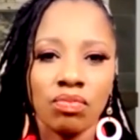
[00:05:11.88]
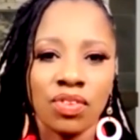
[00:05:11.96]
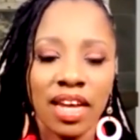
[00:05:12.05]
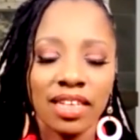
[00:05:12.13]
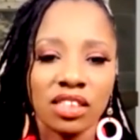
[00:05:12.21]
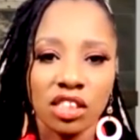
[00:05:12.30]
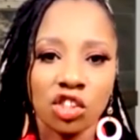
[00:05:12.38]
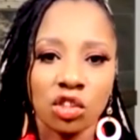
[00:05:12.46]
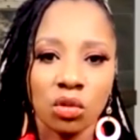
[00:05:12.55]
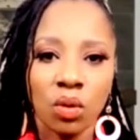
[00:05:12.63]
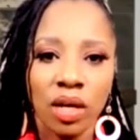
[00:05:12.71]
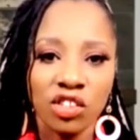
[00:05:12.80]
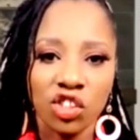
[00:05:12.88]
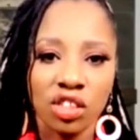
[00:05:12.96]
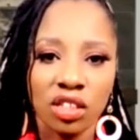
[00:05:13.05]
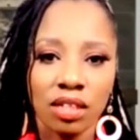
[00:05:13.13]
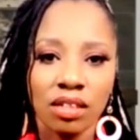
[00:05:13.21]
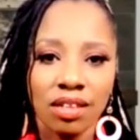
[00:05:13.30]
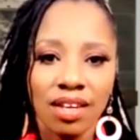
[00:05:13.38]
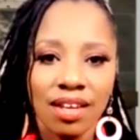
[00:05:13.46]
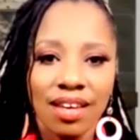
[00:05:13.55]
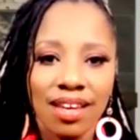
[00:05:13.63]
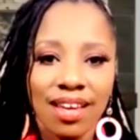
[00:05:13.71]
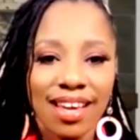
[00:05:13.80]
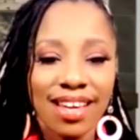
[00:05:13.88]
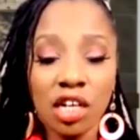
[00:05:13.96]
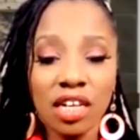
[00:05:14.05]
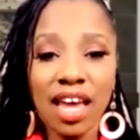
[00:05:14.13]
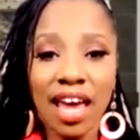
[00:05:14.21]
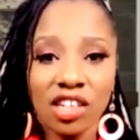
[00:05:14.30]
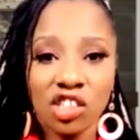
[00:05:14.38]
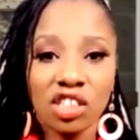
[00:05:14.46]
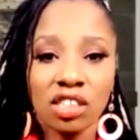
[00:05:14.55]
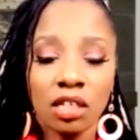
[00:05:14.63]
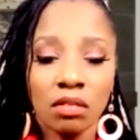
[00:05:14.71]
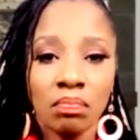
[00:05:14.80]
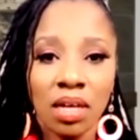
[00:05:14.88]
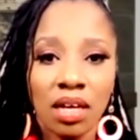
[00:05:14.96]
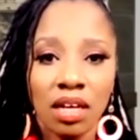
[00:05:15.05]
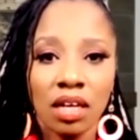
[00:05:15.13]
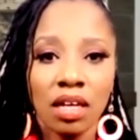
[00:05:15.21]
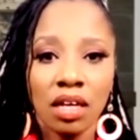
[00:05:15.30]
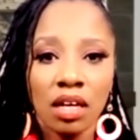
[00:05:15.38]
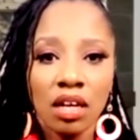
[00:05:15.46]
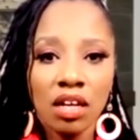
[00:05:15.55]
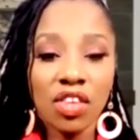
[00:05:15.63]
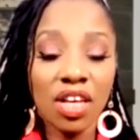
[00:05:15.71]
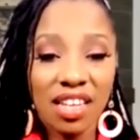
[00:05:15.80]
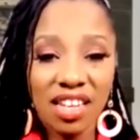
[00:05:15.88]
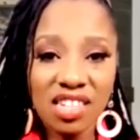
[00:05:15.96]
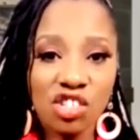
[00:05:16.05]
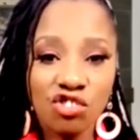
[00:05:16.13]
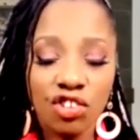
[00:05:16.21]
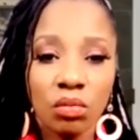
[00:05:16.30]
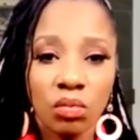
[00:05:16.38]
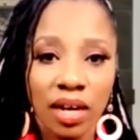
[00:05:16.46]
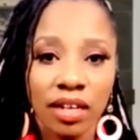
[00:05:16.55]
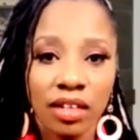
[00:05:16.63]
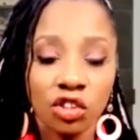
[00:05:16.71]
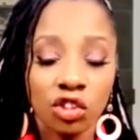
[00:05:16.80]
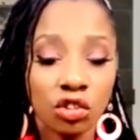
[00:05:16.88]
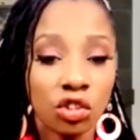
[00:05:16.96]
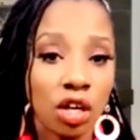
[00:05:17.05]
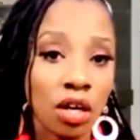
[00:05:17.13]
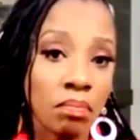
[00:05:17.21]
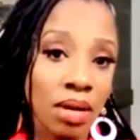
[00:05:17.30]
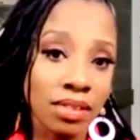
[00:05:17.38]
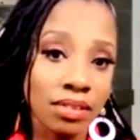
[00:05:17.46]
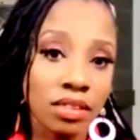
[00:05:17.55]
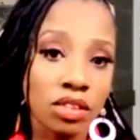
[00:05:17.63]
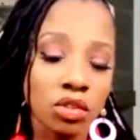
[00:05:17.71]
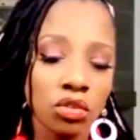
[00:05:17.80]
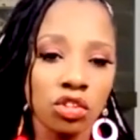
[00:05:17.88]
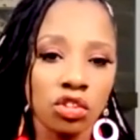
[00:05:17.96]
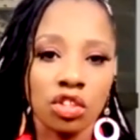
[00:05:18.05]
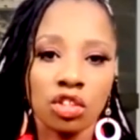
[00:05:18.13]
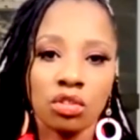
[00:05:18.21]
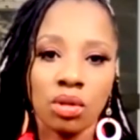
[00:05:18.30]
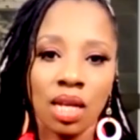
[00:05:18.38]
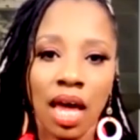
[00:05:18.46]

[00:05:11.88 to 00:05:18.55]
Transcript: that situation could actually be the entryway to your abundance or to your new